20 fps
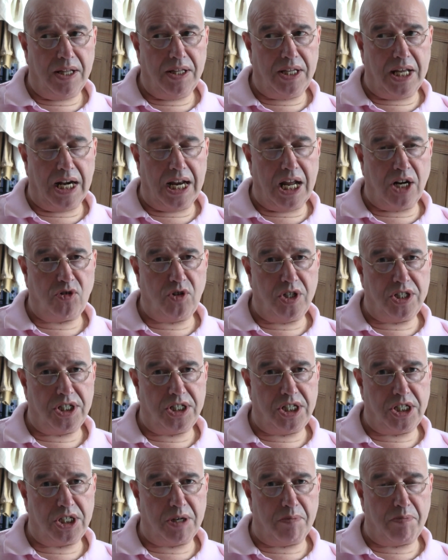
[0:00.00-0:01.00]
the
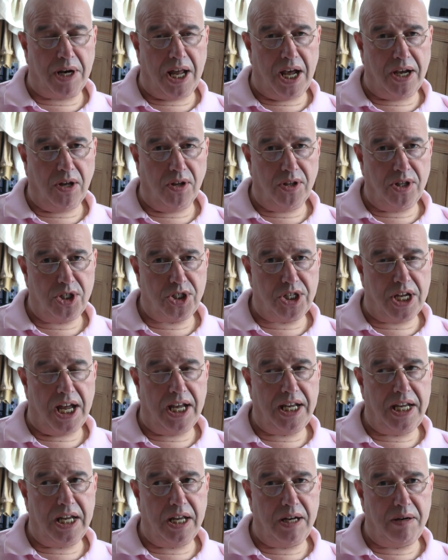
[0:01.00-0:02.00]
electricity supply on the
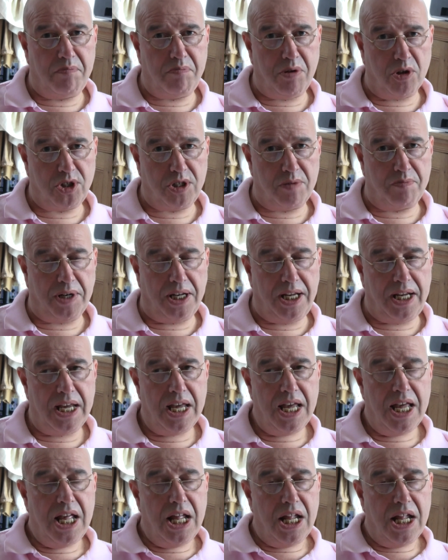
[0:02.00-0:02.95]
site and possibly